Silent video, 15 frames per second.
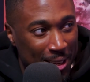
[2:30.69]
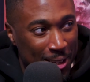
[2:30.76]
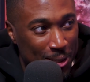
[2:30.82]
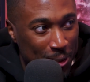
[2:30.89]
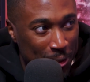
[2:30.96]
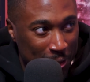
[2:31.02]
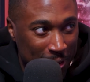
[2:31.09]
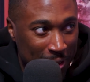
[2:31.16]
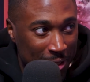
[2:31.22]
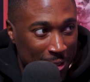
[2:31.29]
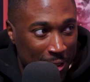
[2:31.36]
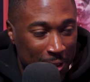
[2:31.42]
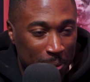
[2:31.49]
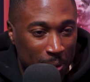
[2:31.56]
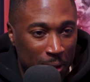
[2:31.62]
That's that's
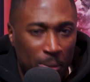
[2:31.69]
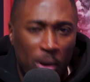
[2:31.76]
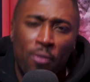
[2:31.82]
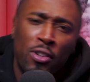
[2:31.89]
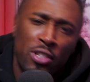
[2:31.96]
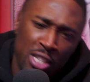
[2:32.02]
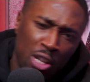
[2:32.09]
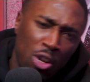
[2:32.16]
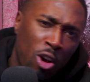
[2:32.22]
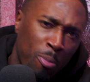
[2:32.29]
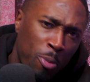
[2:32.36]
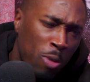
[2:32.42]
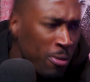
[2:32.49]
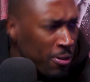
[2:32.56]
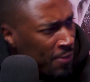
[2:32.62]
going to be on him. Obviously, a lot of
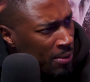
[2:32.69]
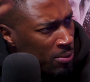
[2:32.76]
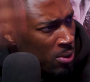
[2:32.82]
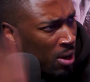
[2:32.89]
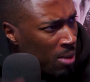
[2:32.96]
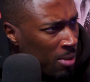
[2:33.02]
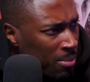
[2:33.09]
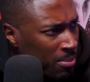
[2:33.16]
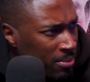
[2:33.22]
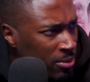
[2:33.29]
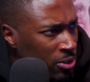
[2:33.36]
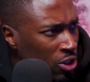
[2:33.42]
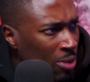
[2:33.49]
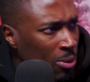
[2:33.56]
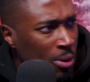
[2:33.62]
Bournemouth fans will come up and
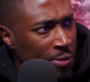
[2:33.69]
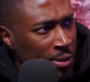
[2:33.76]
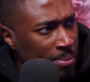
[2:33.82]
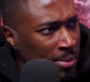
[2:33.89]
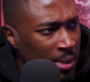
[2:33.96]
travel with him.